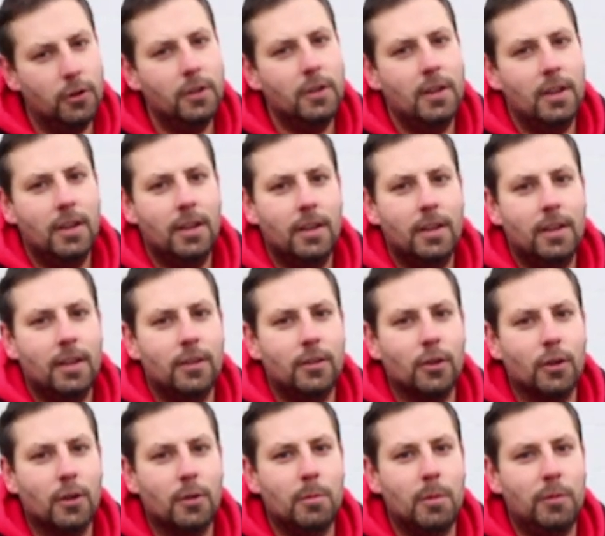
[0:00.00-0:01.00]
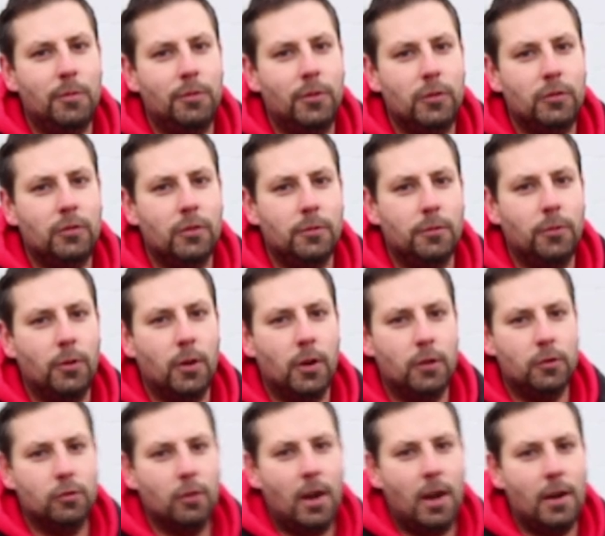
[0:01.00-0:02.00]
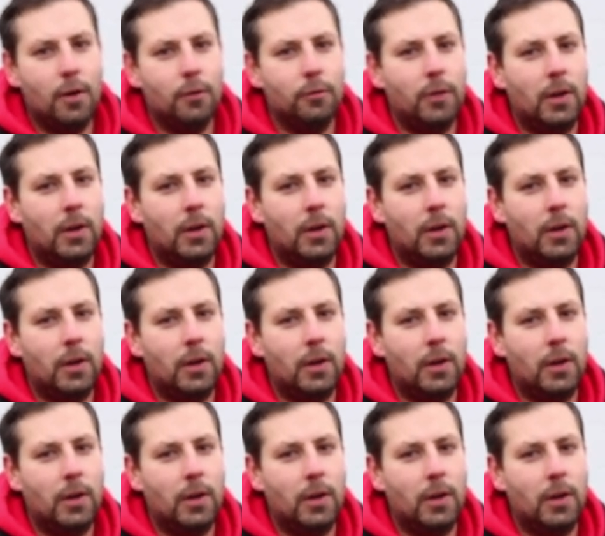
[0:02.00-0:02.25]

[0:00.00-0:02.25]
and you're going to be fishing for a dryer